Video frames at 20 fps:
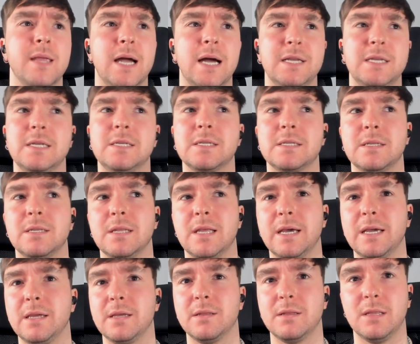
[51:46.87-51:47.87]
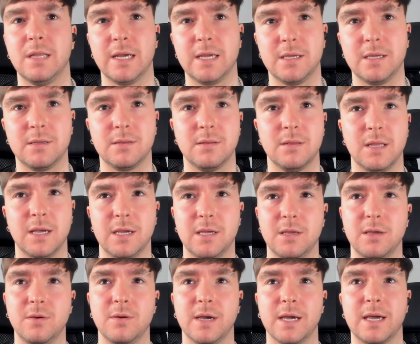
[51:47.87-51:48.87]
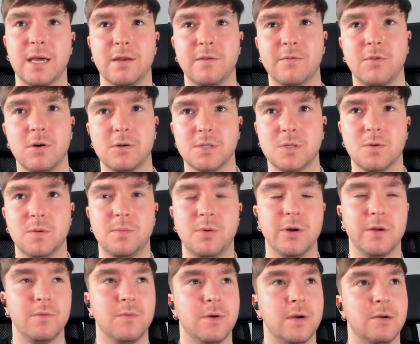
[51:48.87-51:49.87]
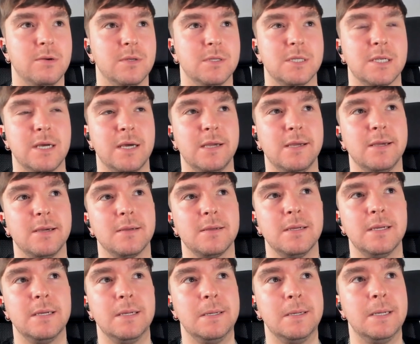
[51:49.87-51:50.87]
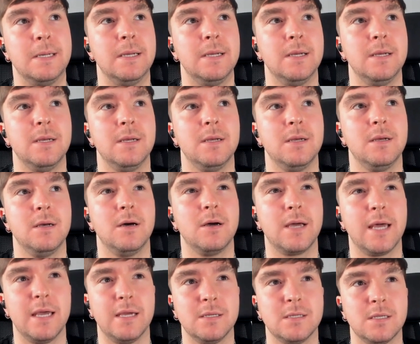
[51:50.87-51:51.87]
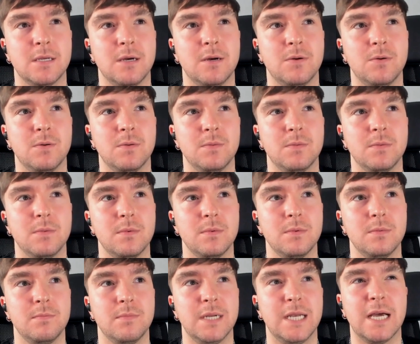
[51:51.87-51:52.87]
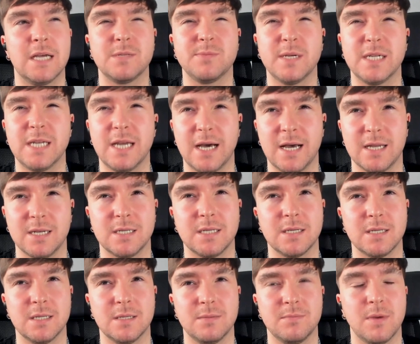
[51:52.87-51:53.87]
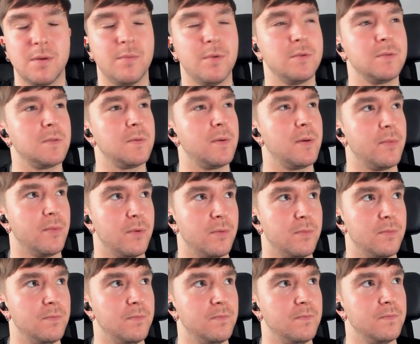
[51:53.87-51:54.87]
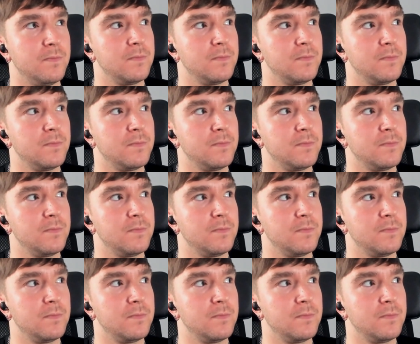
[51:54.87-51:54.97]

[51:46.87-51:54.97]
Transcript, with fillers: I did like like like you. I kind of got to a point where I was like, okay, so my dad's my dad, my mom's my mom.